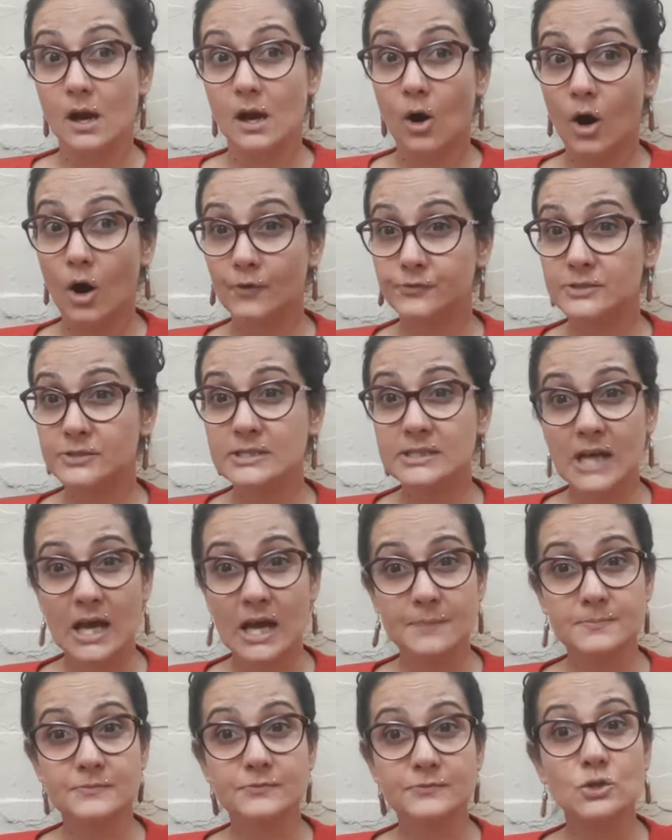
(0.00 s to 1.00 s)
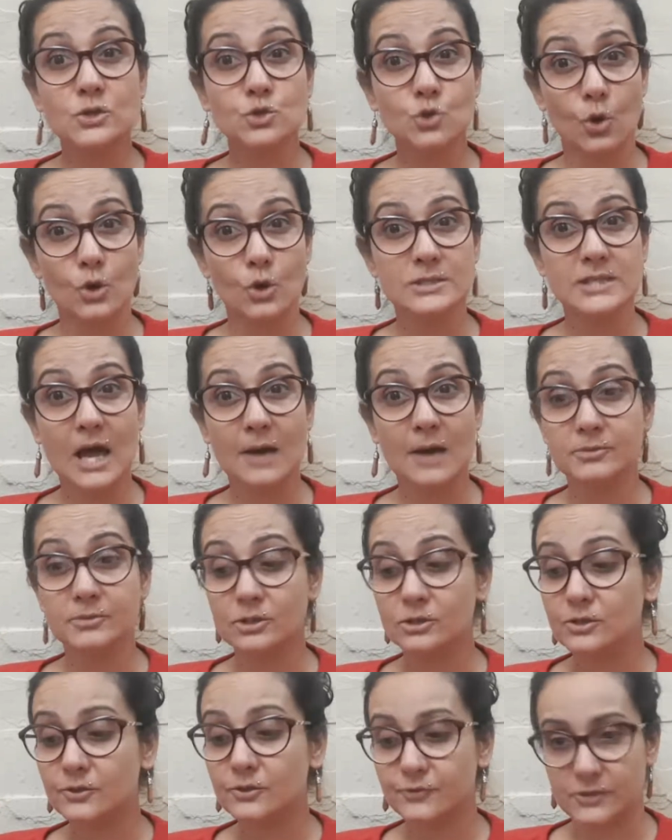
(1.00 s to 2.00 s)
Oftentimes, if the sores happen
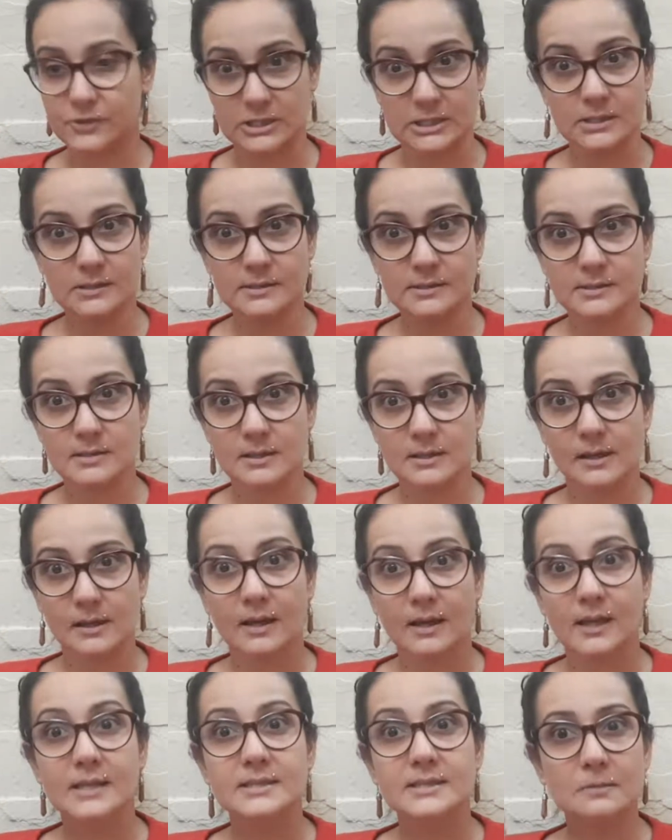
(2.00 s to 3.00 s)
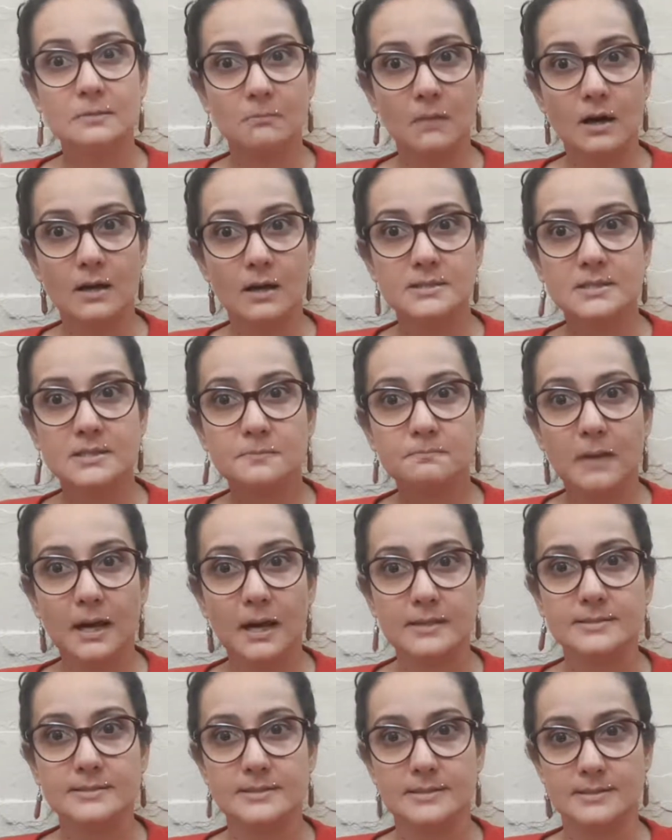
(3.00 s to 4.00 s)
on the feet, it's a Mars and
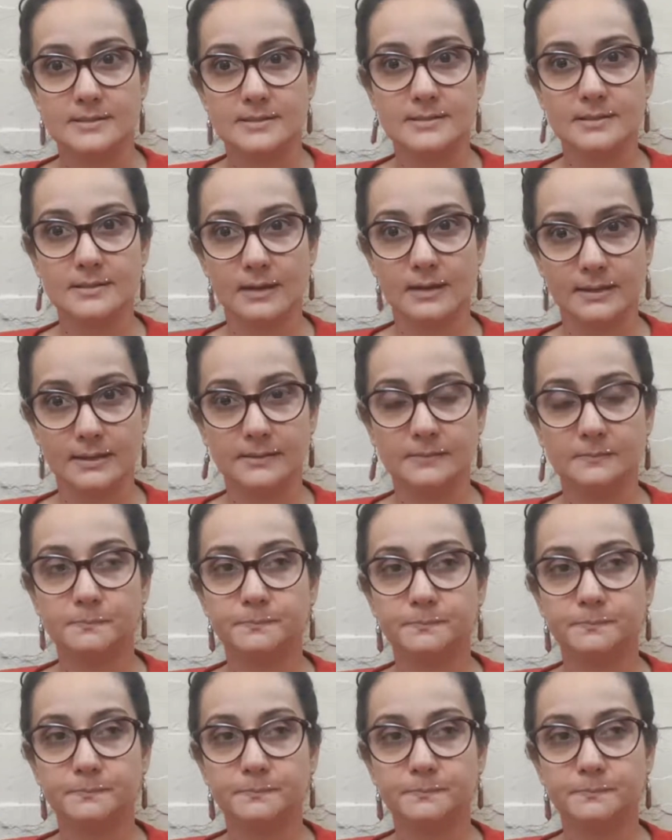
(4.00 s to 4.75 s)
Pisces sign,